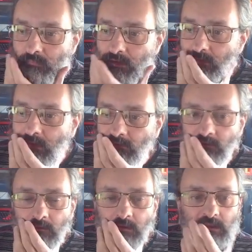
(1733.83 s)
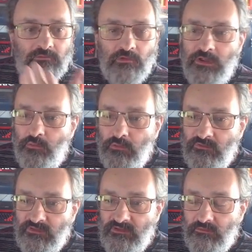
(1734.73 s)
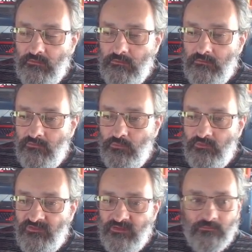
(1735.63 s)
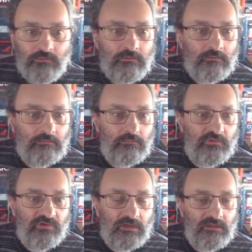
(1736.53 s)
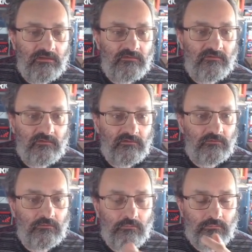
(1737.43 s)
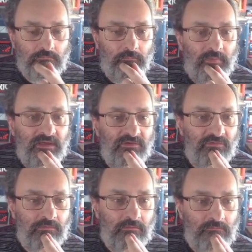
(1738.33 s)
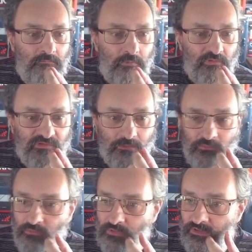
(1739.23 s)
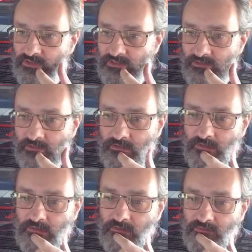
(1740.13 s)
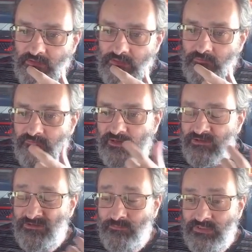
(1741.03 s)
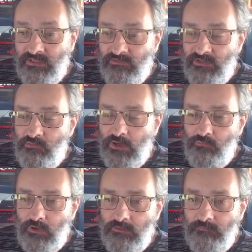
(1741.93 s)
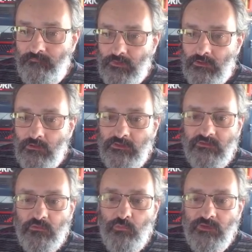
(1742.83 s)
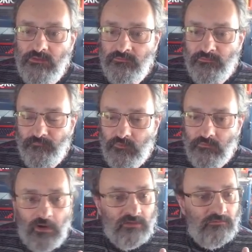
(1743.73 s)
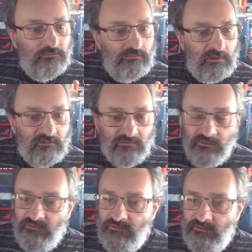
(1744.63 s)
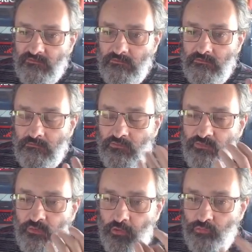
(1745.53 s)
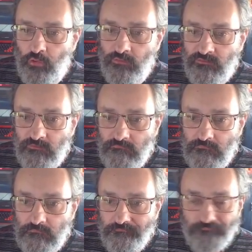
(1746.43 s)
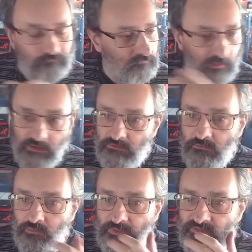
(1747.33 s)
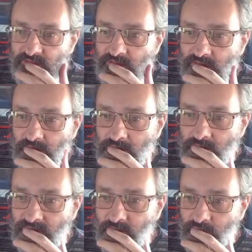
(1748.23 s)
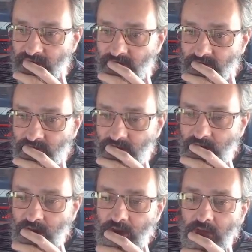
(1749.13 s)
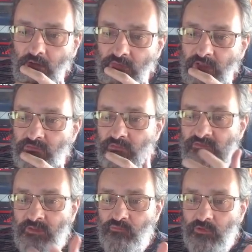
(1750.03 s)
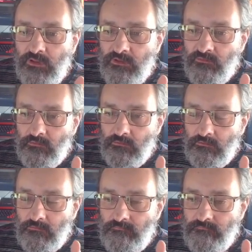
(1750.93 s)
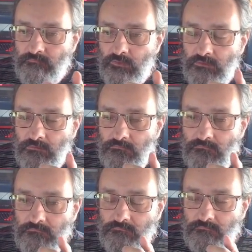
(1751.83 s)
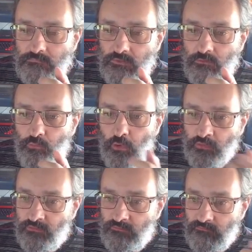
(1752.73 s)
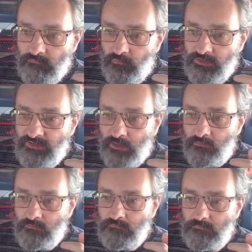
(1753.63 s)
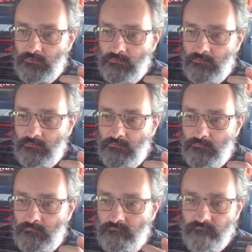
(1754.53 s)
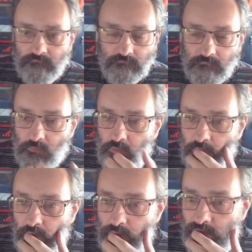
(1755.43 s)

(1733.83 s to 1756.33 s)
Yeah, so if the hero is in the zone 7, which I guess is a beige box I'm currently in, then flag piège equal 1. And it's a 1 if. So as soon as this is triggered once, it automatically disables itself. And that's the same way the rock falling down, we are